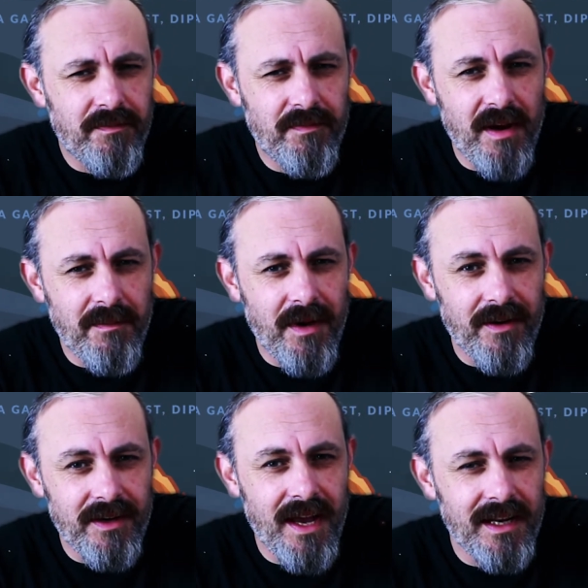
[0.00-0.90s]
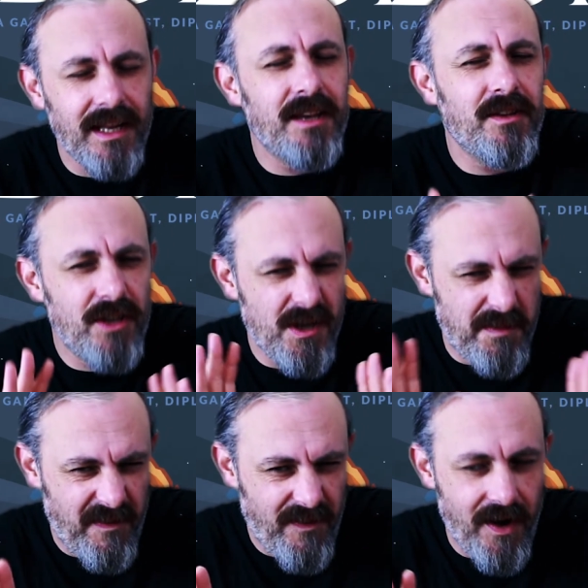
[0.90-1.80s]
brain power to handle it. You'll
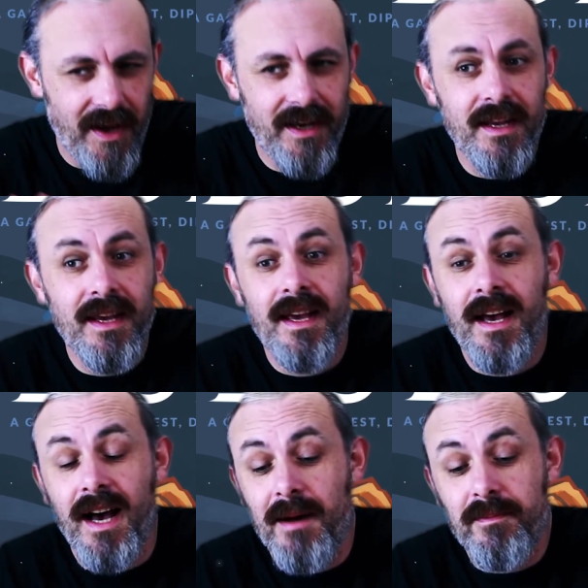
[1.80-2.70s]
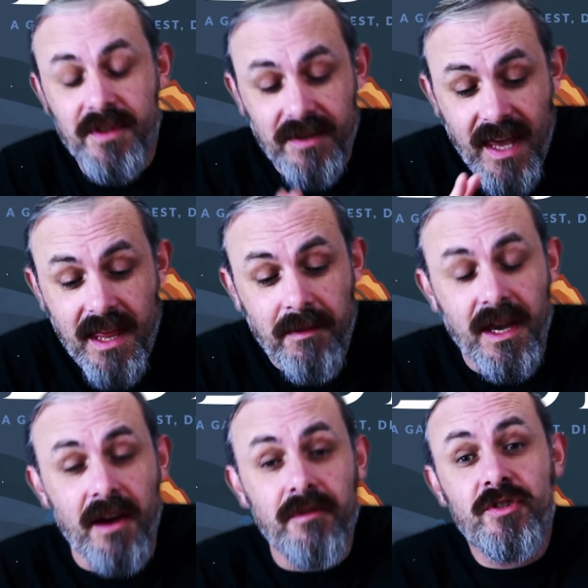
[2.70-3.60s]
be fine. There we
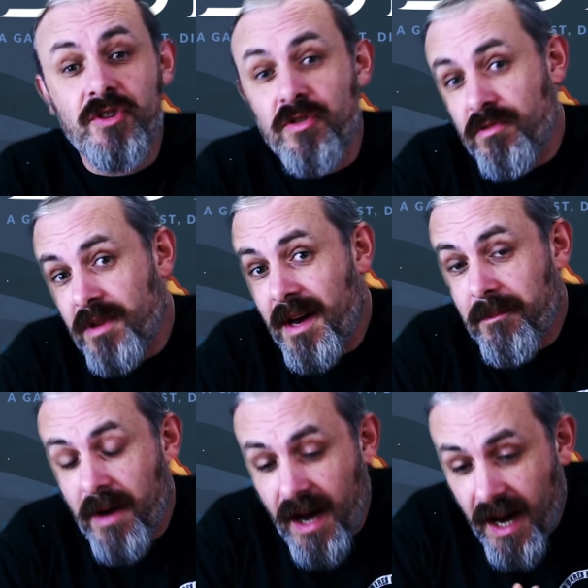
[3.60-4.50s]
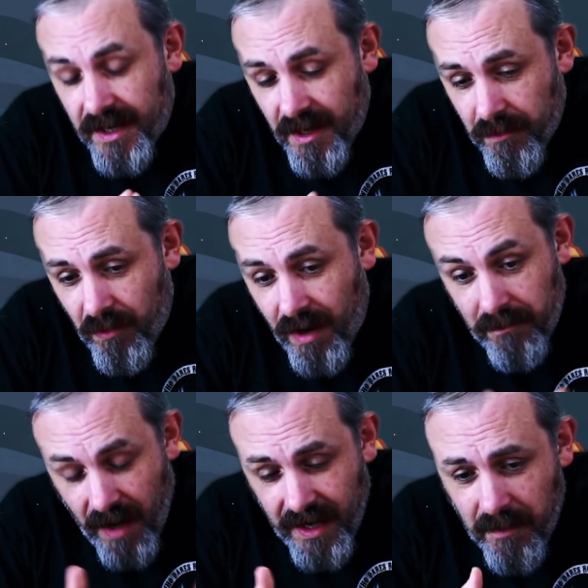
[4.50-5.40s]
go. Dune, my number
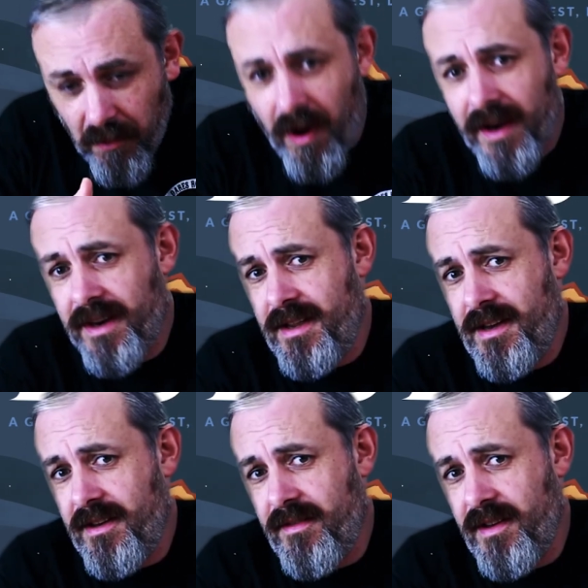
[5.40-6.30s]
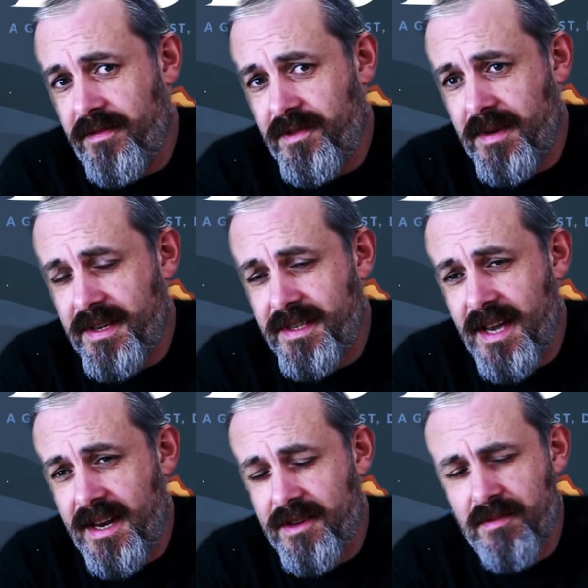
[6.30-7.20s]
one of
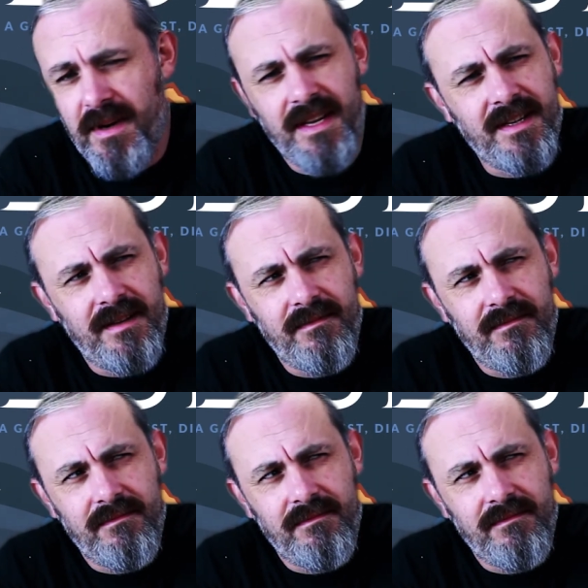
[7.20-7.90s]
2010. 2010?